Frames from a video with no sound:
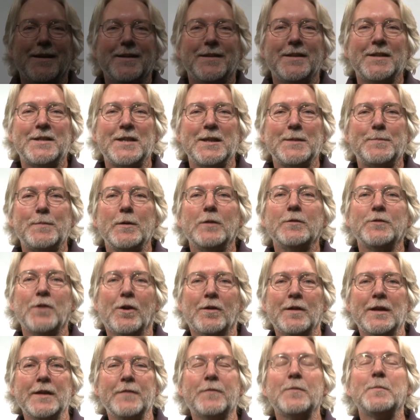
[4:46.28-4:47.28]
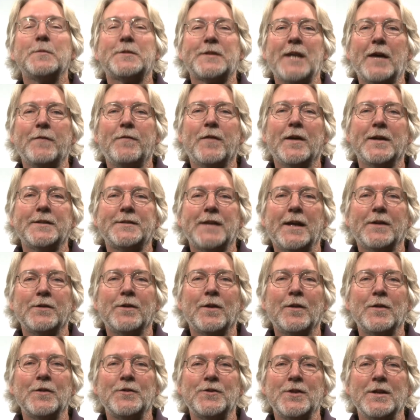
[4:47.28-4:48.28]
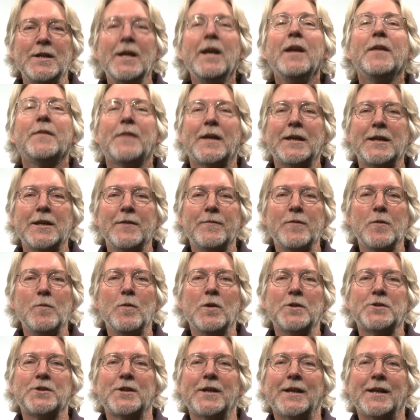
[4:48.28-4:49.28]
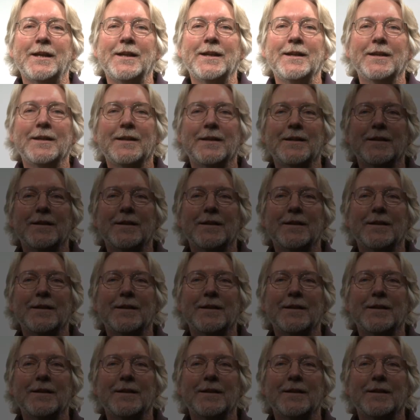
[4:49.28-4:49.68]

This is Bill Donnelly from Sapphire Technology. Thank you for watching.